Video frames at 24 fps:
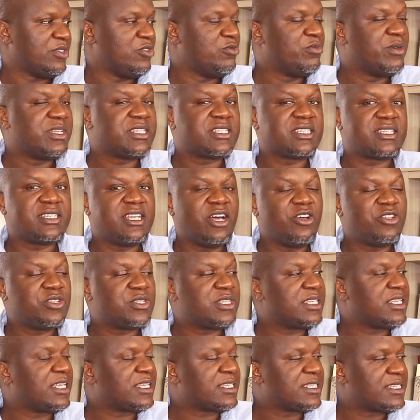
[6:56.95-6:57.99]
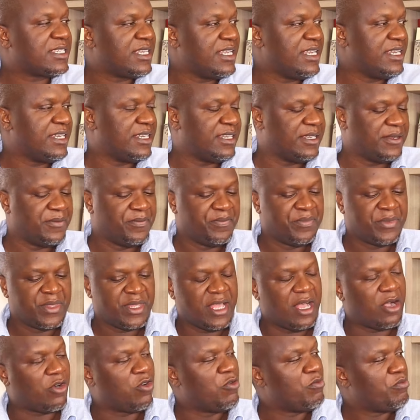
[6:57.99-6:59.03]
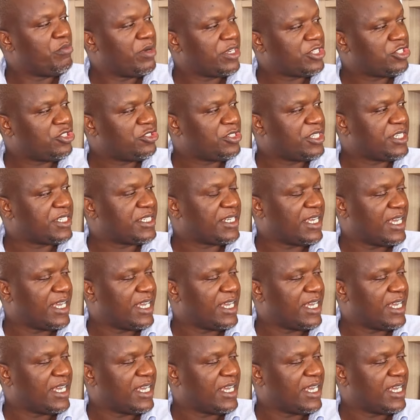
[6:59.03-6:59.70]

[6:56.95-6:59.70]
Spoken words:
You must now extend a compassionate